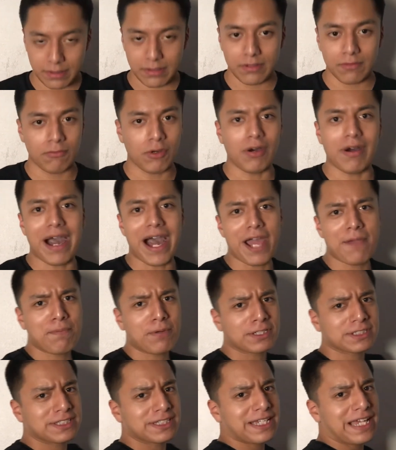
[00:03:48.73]
Well, I
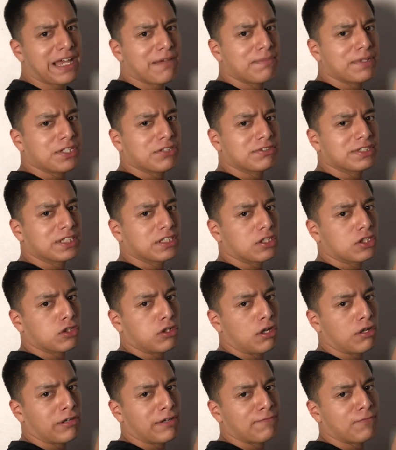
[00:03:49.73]
personally have been using the
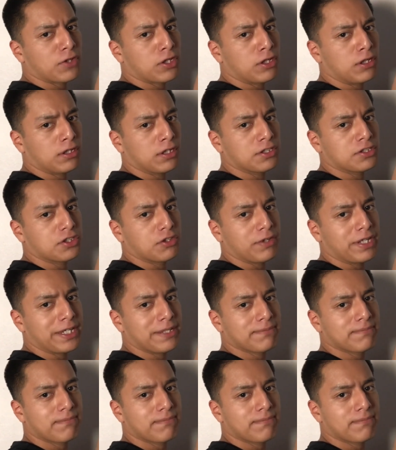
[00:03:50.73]
claw grip for Call of Duty,